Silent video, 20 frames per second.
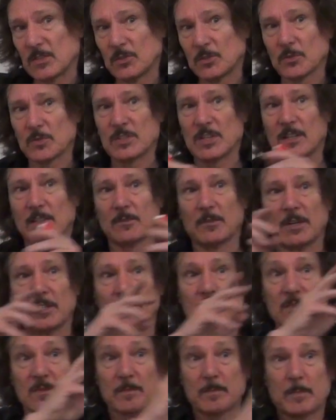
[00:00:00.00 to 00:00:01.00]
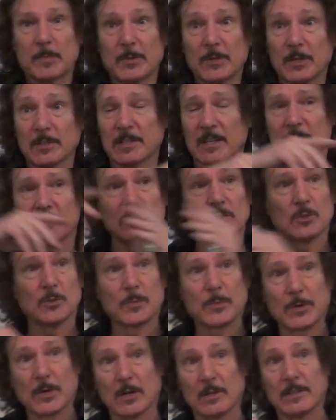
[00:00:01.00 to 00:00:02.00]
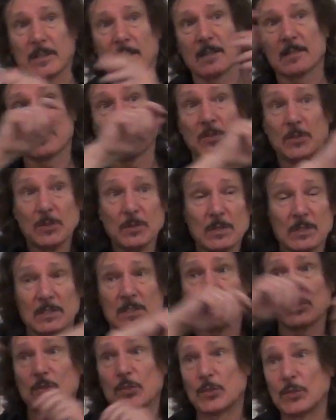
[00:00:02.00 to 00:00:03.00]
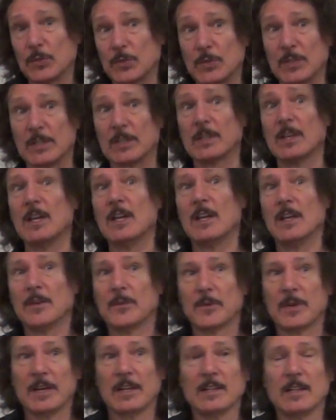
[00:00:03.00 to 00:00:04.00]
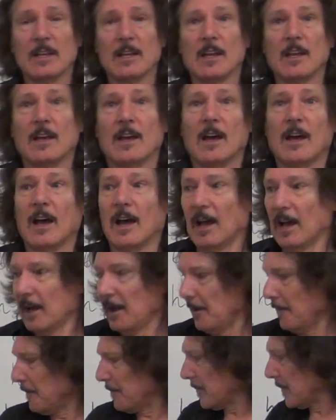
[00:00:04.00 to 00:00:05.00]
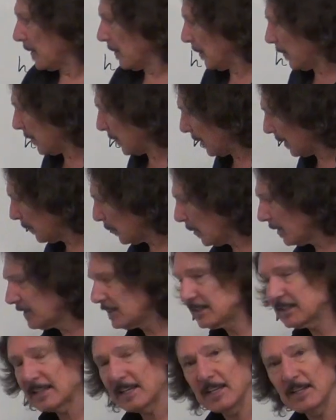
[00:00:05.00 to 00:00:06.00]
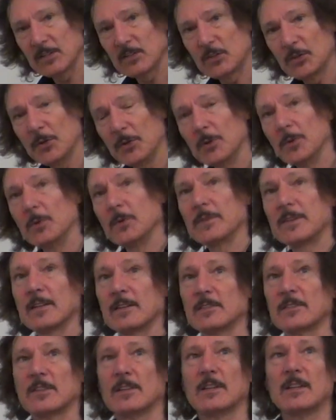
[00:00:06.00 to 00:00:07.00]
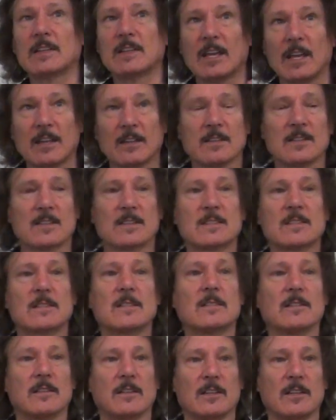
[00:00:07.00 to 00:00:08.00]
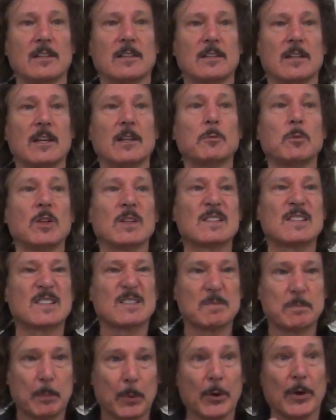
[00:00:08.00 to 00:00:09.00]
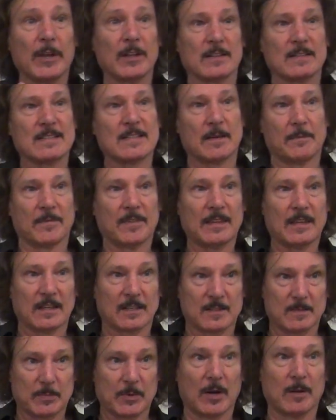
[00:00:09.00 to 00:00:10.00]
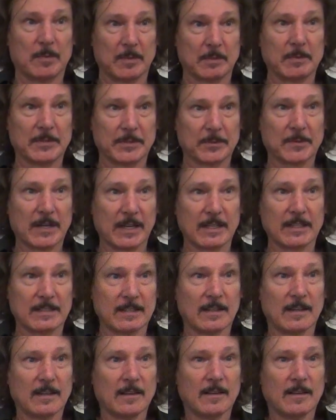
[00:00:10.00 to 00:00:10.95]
into generators, products into products, unit into unit, right? But what it can do, it will spoil some things probably, right?